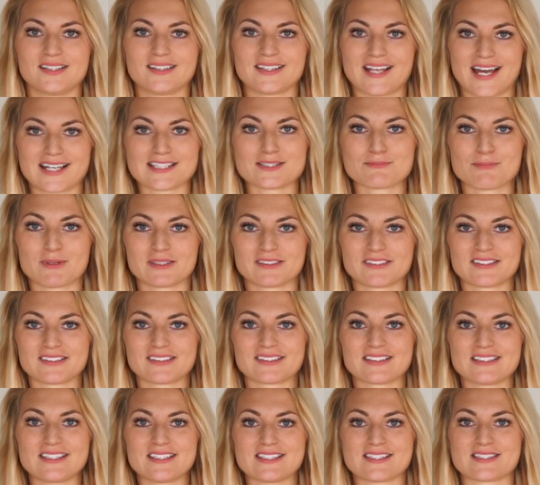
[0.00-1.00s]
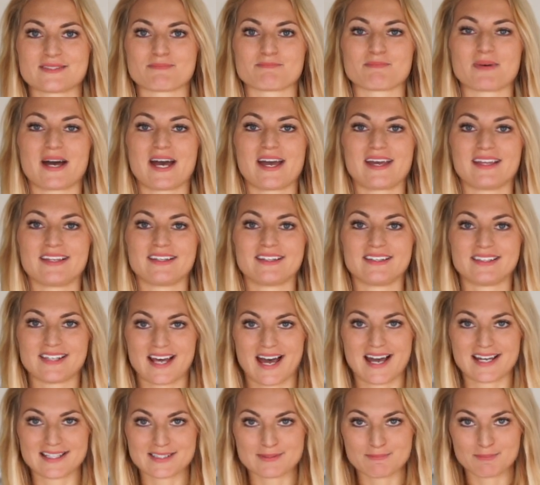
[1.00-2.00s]
Last but not least, my
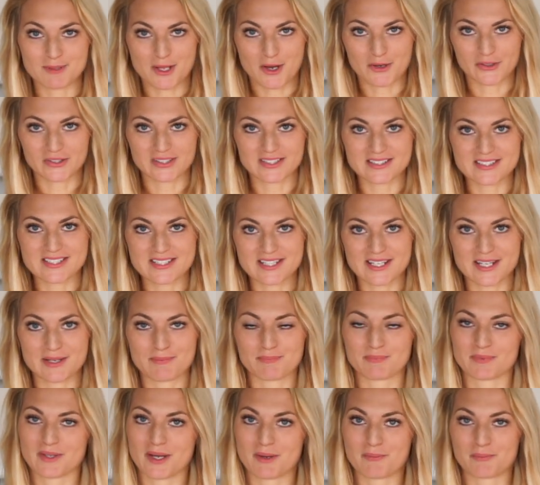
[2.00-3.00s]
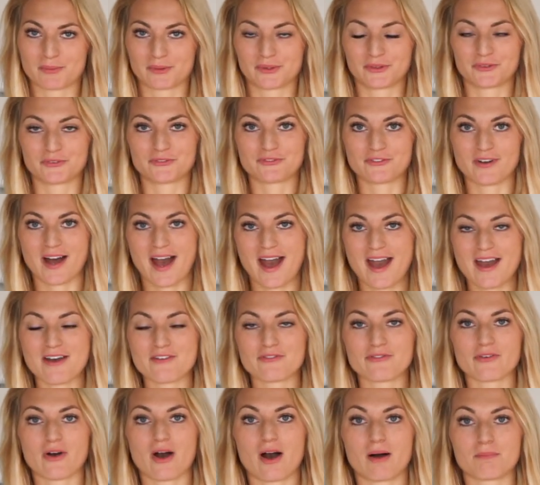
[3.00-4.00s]
last blogging tip, number
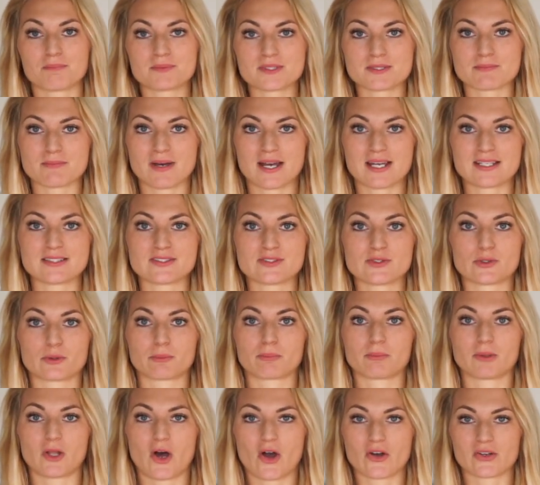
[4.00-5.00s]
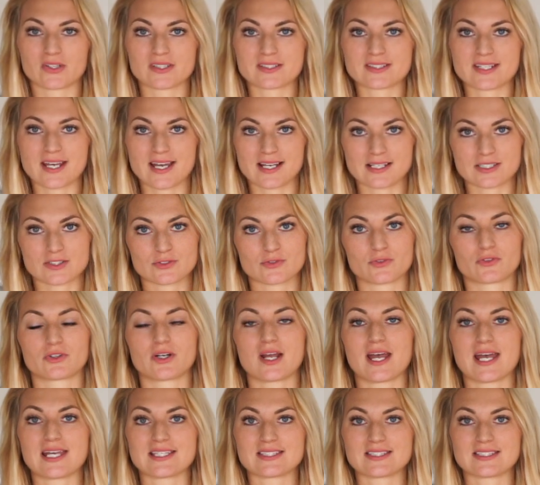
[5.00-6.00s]
5, optimize your blogging text for
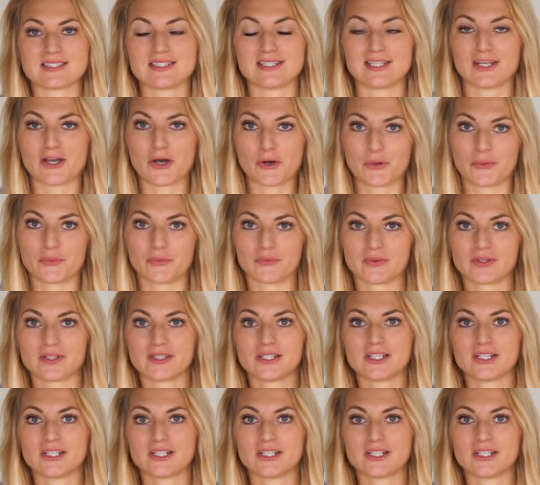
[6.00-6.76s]
SEO.